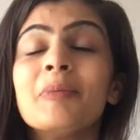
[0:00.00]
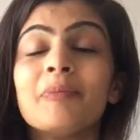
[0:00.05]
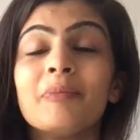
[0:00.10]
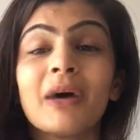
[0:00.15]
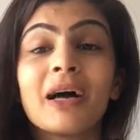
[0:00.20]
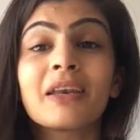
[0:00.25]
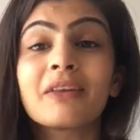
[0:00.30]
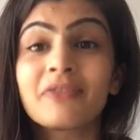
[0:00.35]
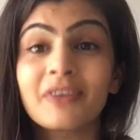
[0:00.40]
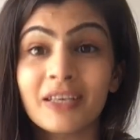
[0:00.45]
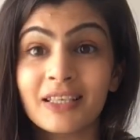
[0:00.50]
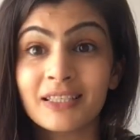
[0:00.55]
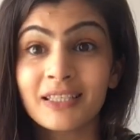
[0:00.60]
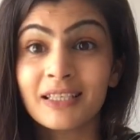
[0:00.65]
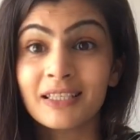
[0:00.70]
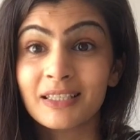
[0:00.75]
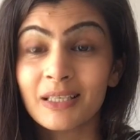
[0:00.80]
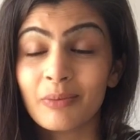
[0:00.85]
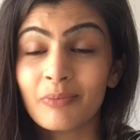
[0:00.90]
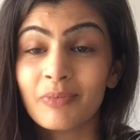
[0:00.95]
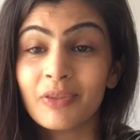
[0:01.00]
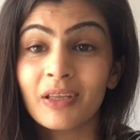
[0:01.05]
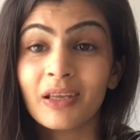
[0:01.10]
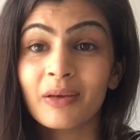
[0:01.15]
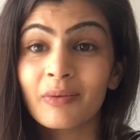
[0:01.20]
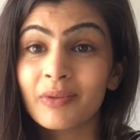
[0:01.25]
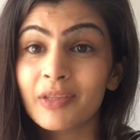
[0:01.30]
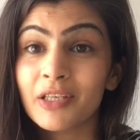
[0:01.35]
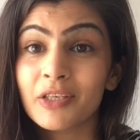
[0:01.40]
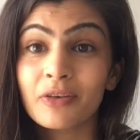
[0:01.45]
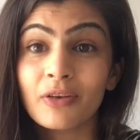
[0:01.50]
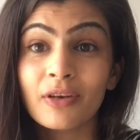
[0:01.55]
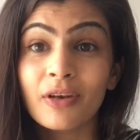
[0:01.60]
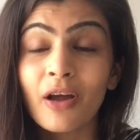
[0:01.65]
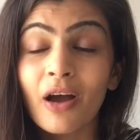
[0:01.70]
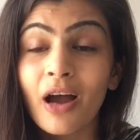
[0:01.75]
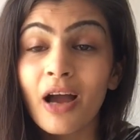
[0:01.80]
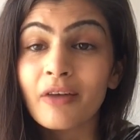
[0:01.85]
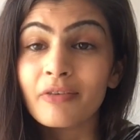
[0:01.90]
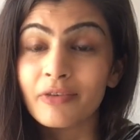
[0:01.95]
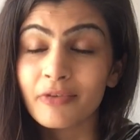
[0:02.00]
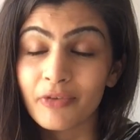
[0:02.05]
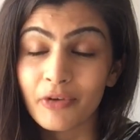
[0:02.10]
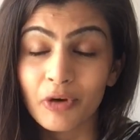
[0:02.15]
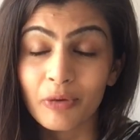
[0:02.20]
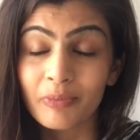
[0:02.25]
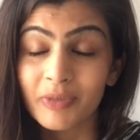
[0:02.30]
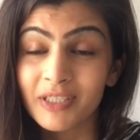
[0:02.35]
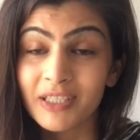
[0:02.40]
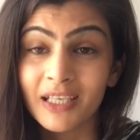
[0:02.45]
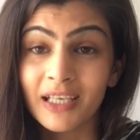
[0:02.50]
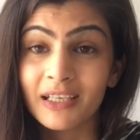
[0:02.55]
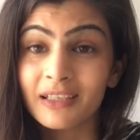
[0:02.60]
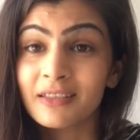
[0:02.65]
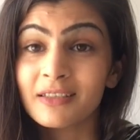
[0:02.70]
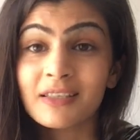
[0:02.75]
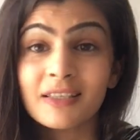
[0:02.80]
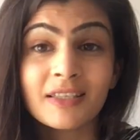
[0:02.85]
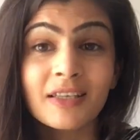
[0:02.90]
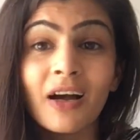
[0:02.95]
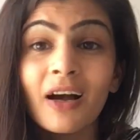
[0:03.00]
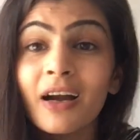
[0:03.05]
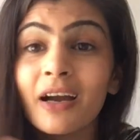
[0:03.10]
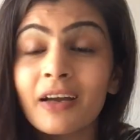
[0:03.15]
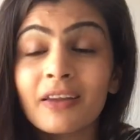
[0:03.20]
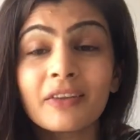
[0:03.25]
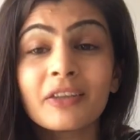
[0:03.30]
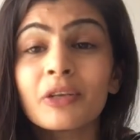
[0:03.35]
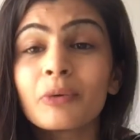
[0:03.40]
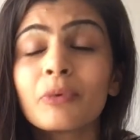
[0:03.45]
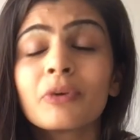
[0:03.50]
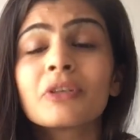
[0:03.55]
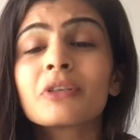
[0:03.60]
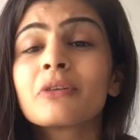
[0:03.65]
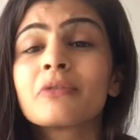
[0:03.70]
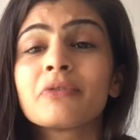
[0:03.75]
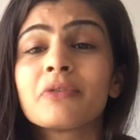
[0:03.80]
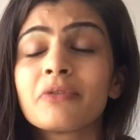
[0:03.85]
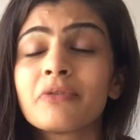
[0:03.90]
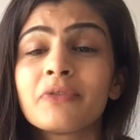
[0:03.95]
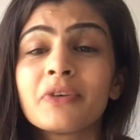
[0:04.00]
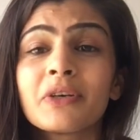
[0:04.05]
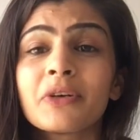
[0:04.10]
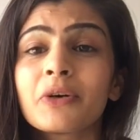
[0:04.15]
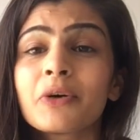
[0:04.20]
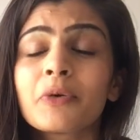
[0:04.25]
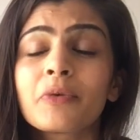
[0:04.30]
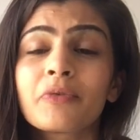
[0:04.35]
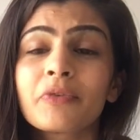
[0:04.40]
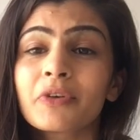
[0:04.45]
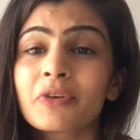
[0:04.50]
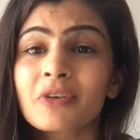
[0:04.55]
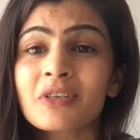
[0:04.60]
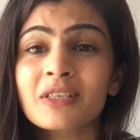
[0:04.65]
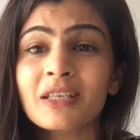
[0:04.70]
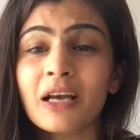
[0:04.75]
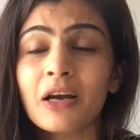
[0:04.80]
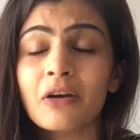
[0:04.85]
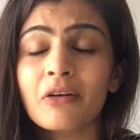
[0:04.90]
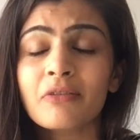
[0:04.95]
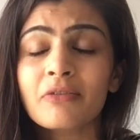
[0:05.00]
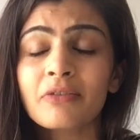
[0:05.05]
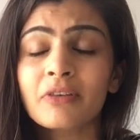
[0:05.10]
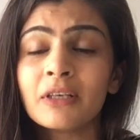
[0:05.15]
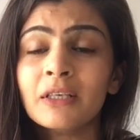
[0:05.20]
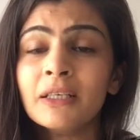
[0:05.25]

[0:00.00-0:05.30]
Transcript: manifesting something within your life if you've got a particular desire that you want to fulfill for yourself.